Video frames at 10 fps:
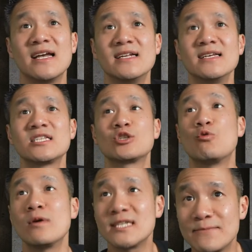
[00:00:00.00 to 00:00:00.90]
It is
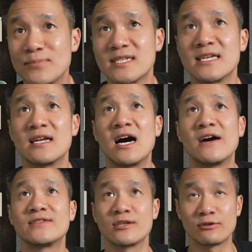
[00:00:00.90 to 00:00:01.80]
20%
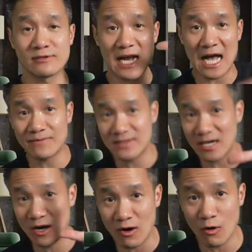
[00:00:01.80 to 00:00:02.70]
off, so grab
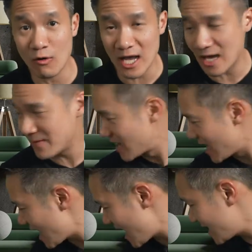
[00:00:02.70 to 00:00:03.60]
the
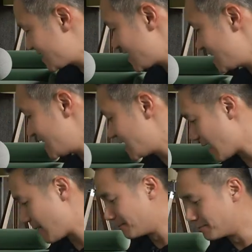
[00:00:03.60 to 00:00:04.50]
I iSteady
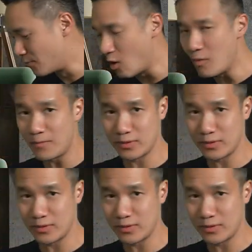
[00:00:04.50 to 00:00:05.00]
Mobile